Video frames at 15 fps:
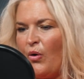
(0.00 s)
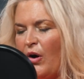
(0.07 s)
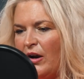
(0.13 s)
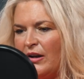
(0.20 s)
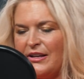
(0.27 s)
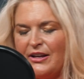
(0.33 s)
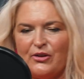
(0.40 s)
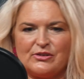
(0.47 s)

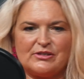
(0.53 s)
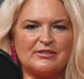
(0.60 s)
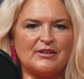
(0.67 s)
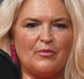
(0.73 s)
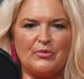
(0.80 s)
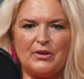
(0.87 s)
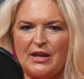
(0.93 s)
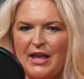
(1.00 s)
or,
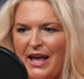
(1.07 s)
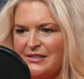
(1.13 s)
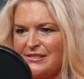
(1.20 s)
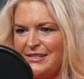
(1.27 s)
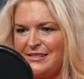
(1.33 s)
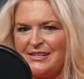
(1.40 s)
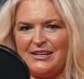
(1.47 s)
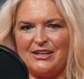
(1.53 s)
somebody
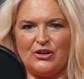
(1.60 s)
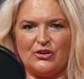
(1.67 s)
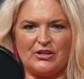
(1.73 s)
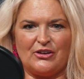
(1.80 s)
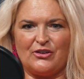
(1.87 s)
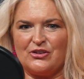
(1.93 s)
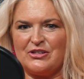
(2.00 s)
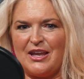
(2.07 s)
asks to sit at your
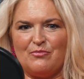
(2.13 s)
dinner